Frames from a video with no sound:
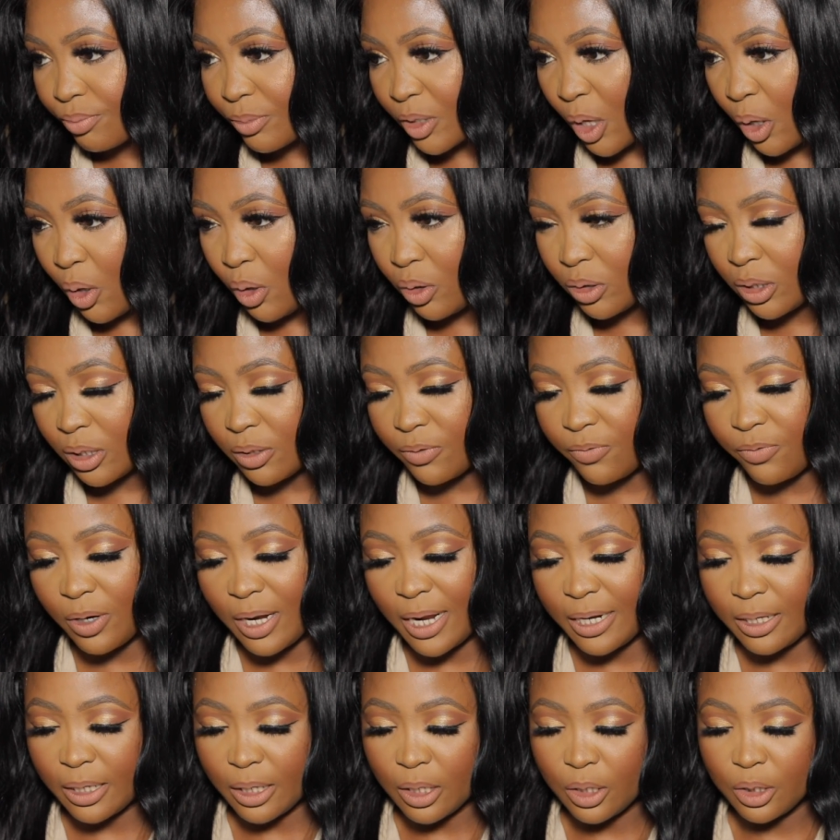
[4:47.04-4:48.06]
hold it for
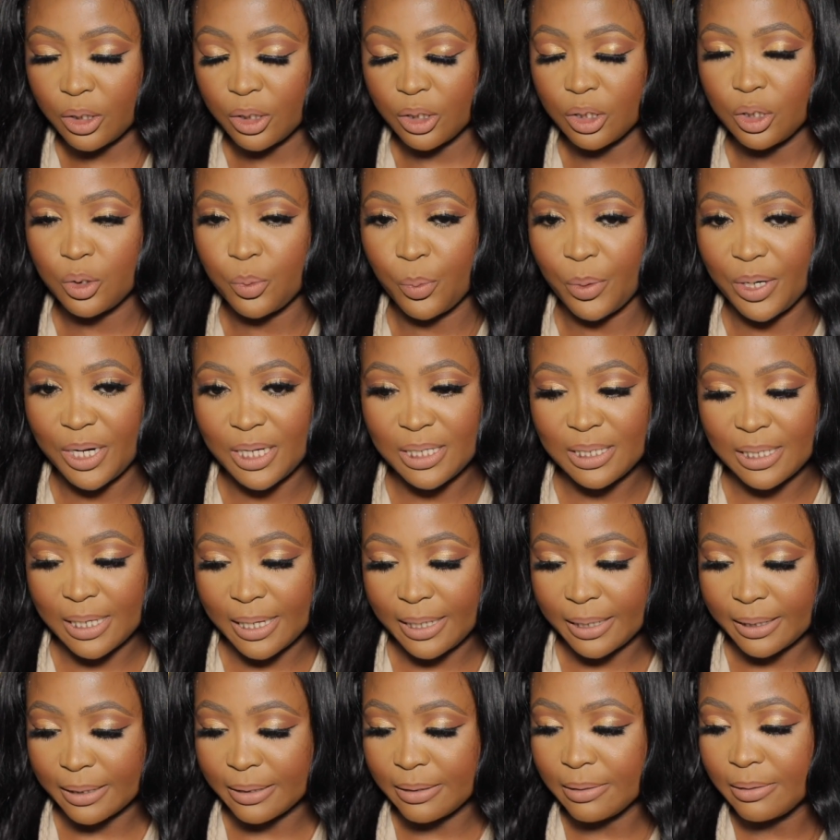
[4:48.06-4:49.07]
like a good 20
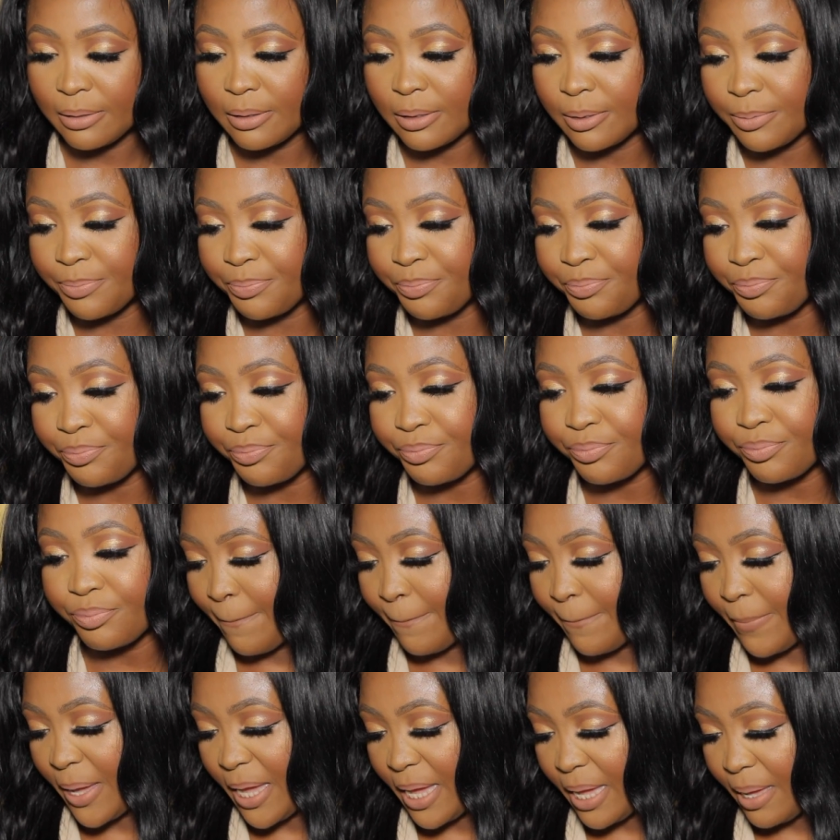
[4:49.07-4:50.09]
seconds.
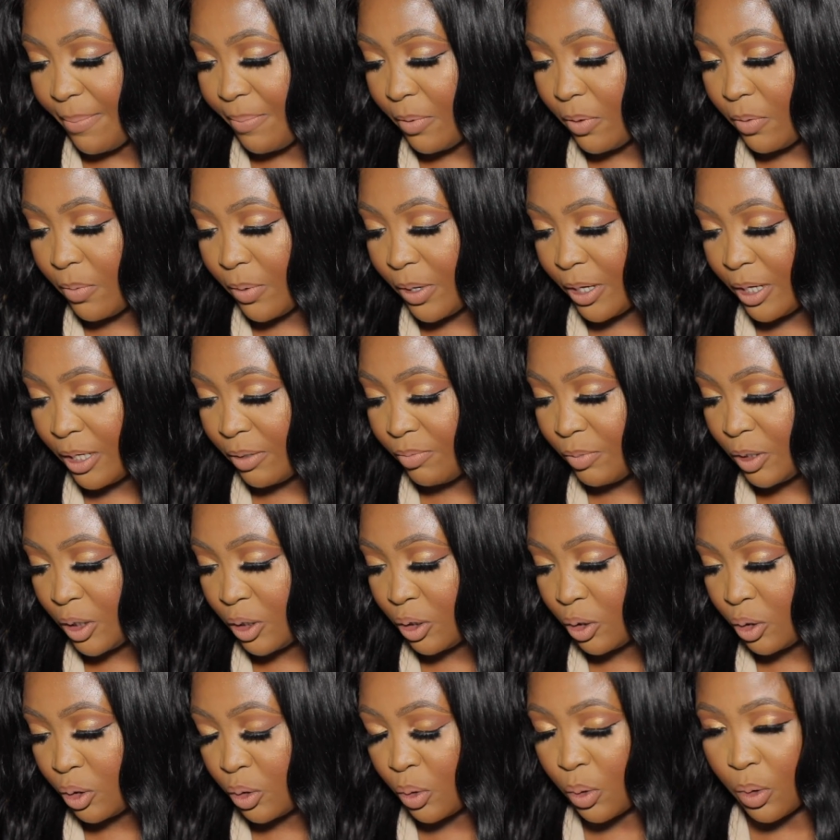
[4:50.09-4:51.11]
People wanted me
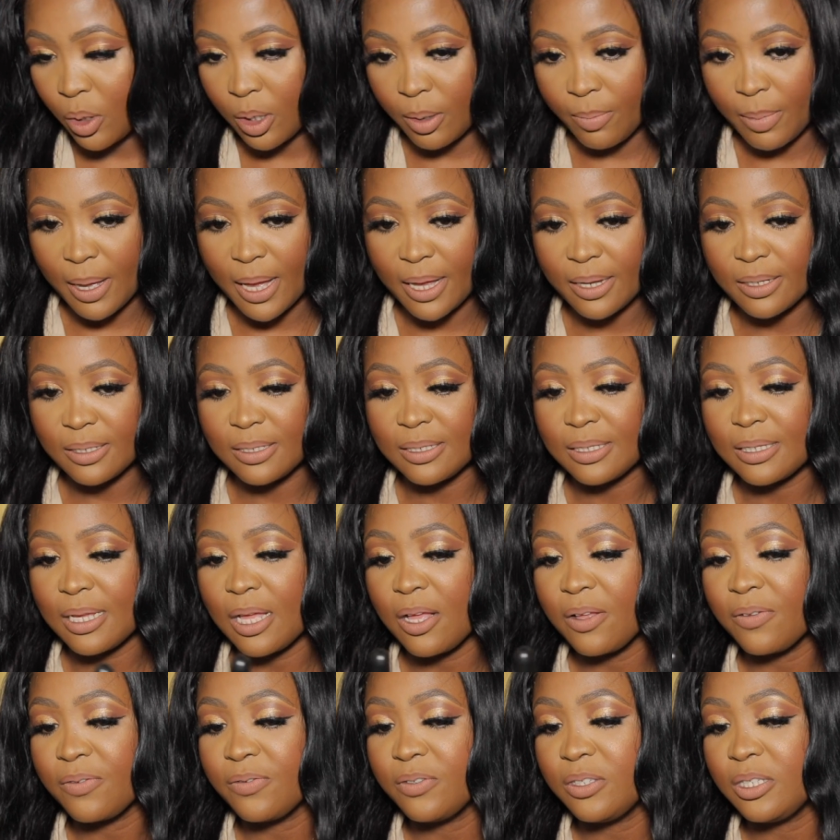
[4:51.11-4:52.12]
to talk about
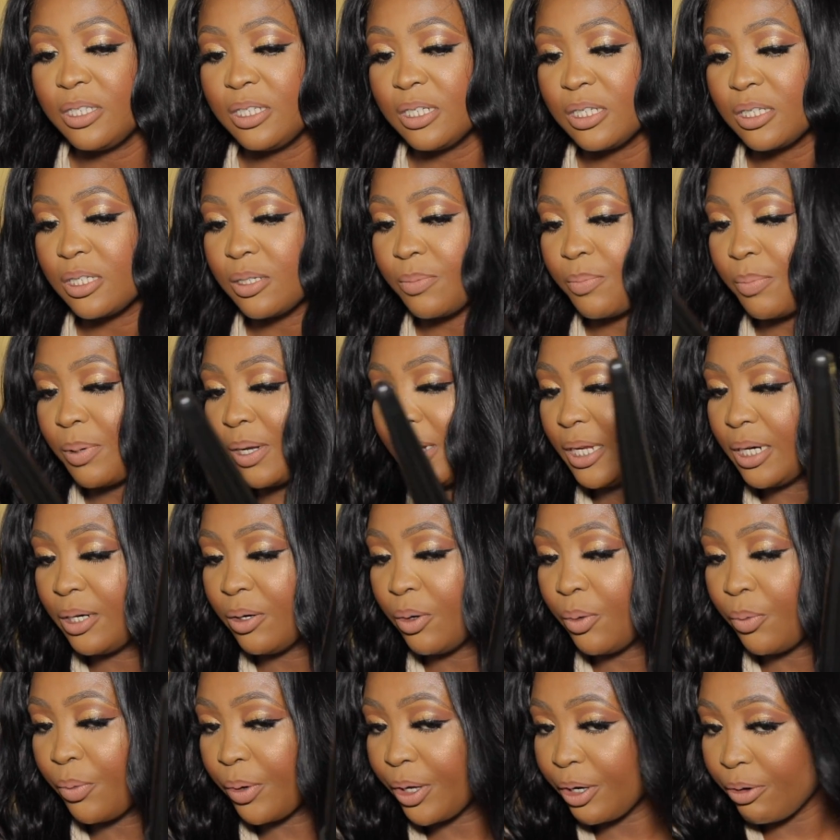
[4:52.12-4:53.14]
self-discipline.
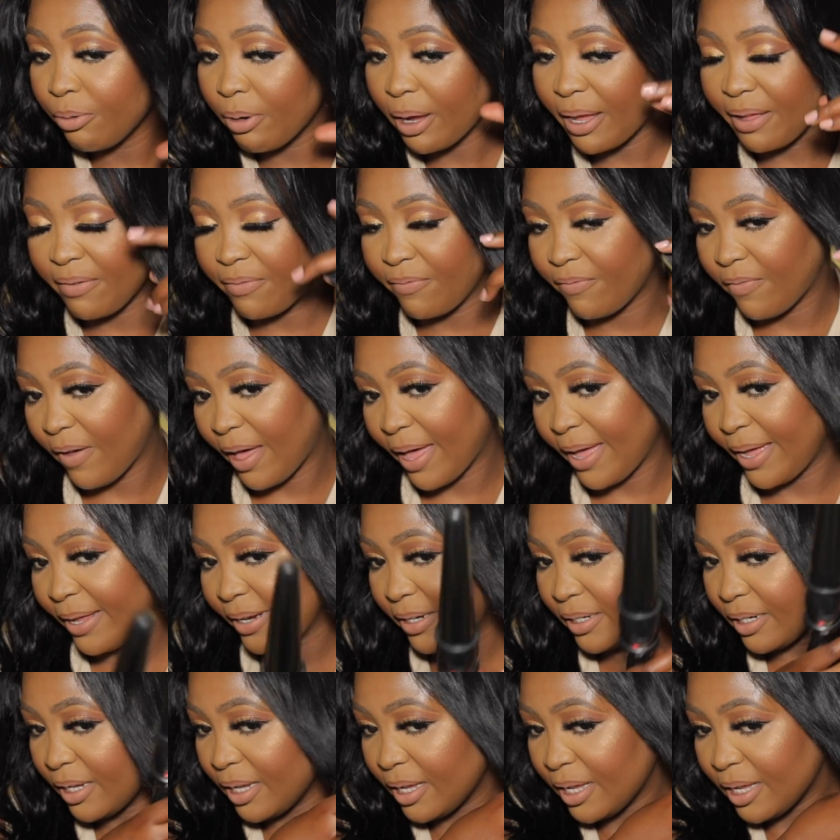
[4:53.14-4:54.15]
Where do I
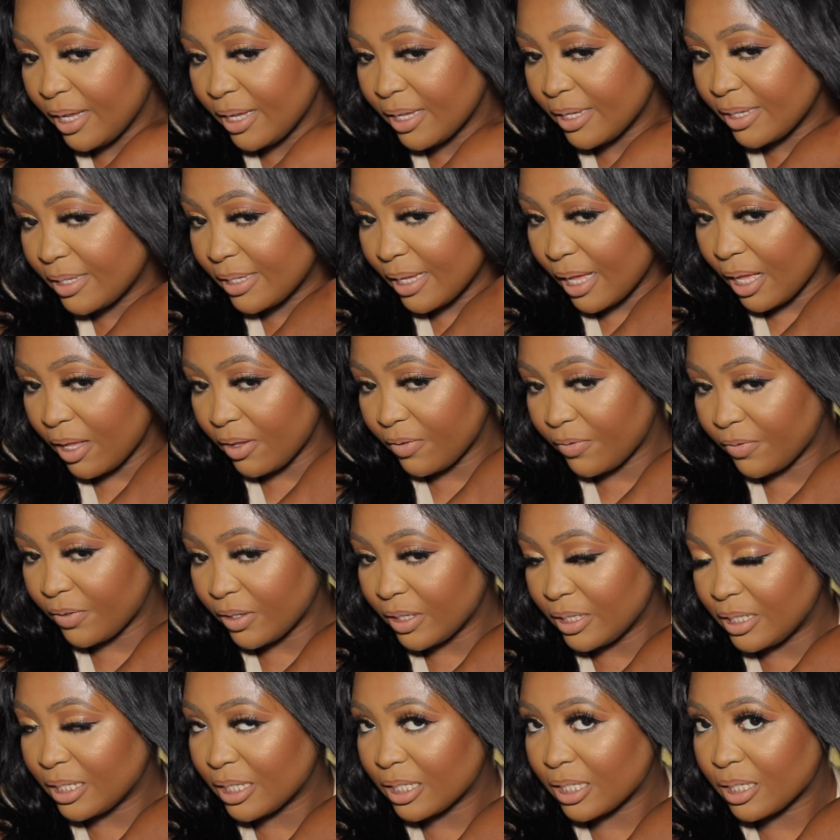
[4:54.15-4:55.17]
find
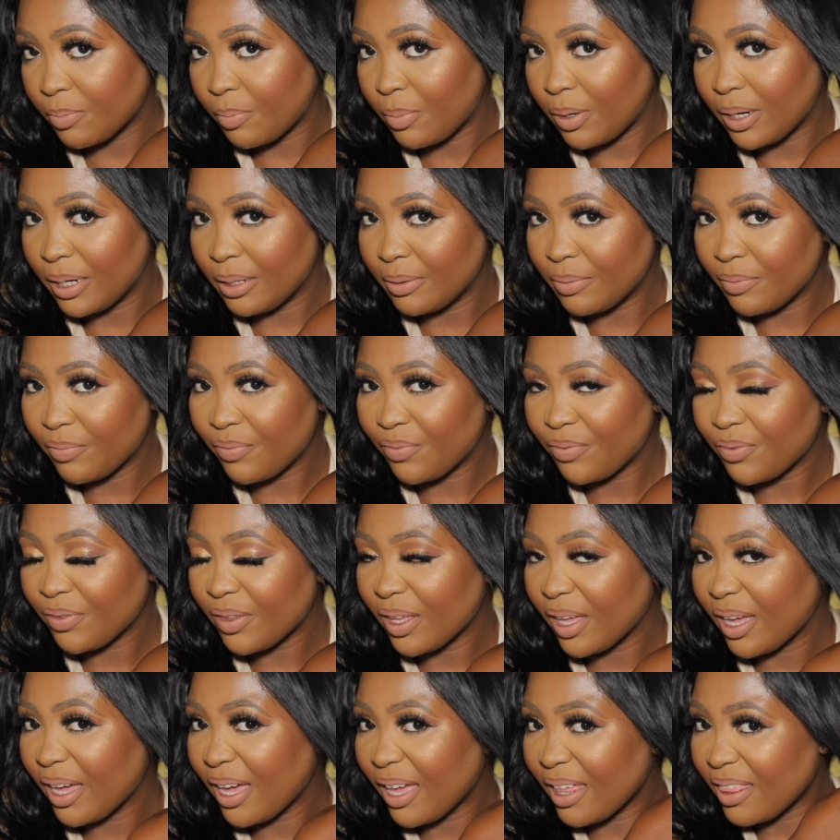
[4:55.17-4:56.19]
self-discipline?
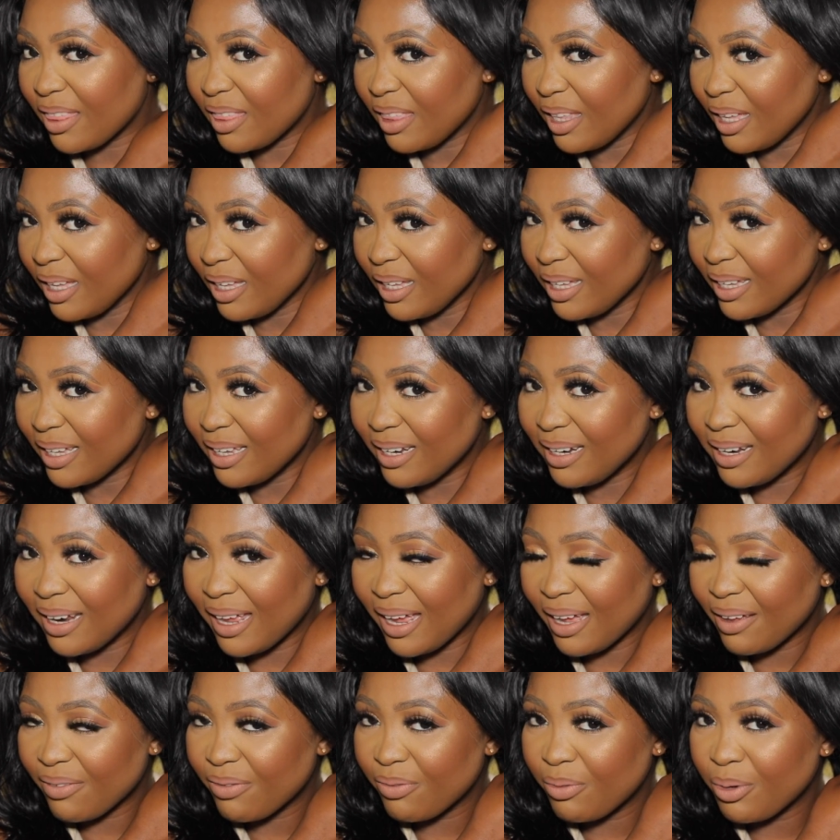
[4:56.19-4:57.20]
I think in
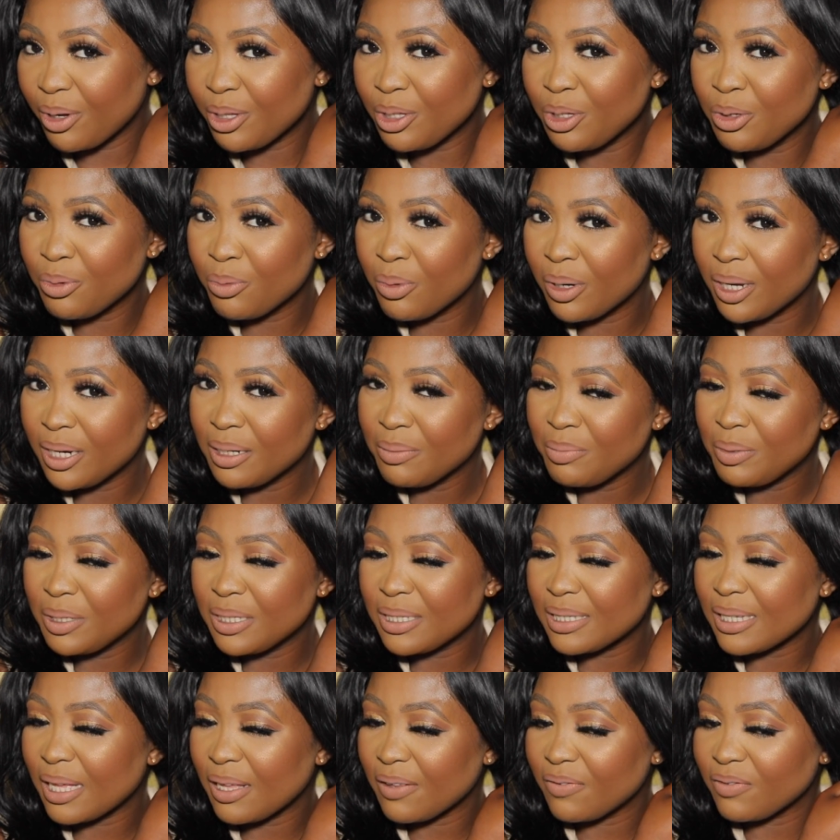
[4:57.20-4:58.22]
life, when you want to be
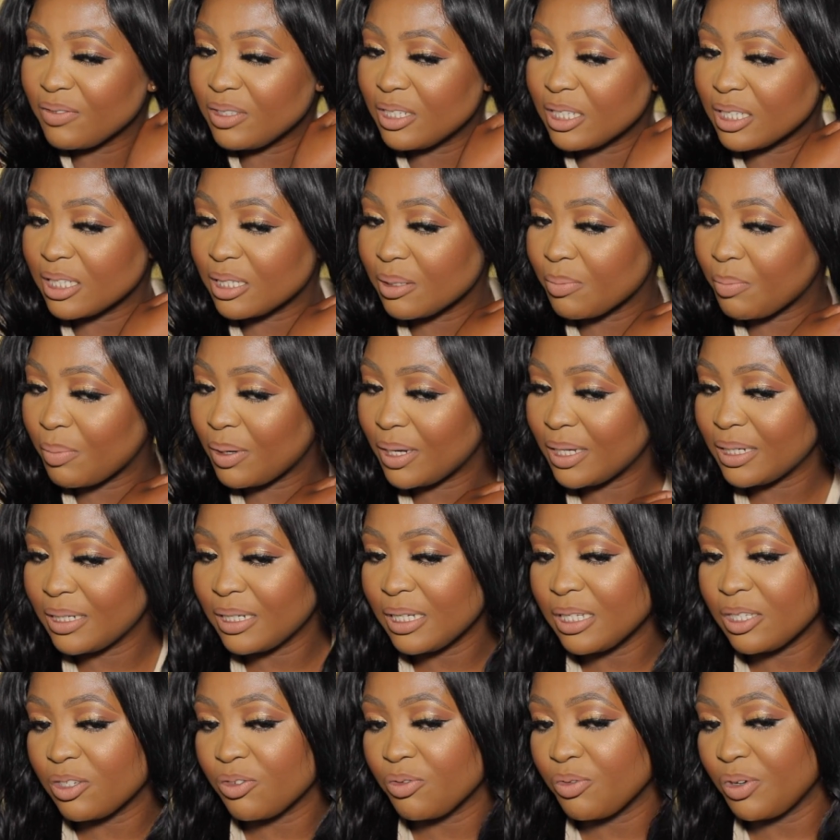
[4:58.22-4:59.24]
self-disciplined,
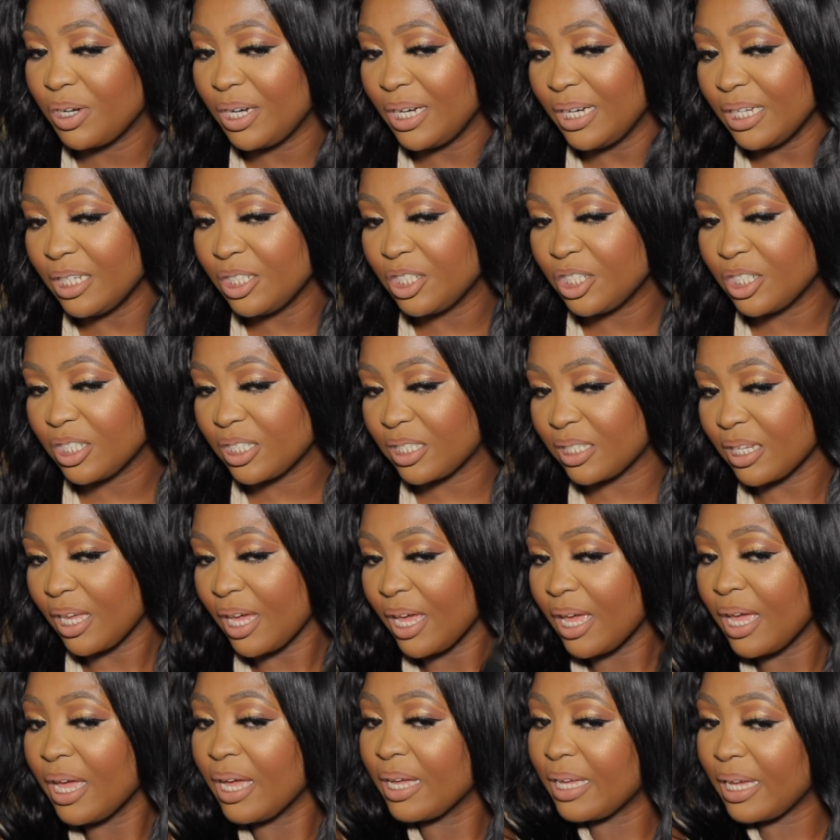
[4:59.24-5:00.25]
it's really just
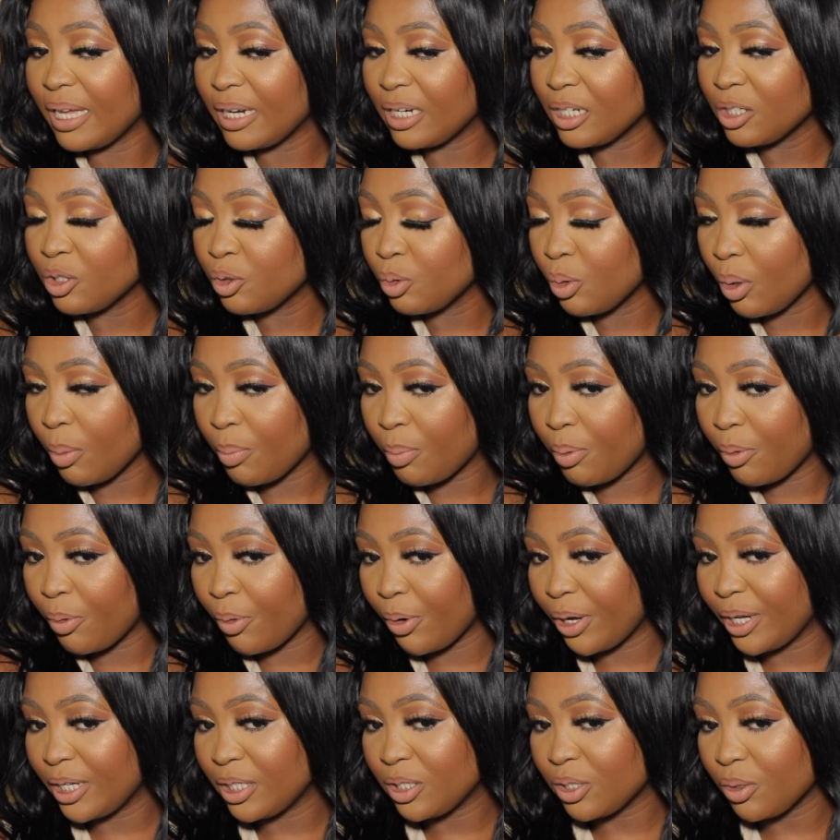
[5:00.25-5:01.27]
getting to a
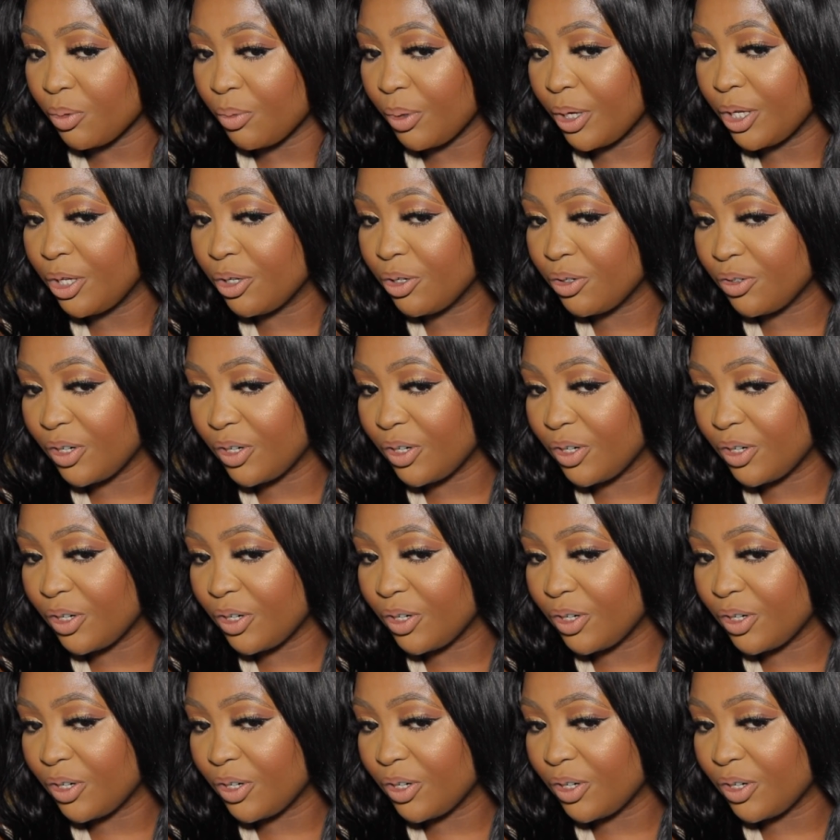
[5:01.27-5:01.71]
point where you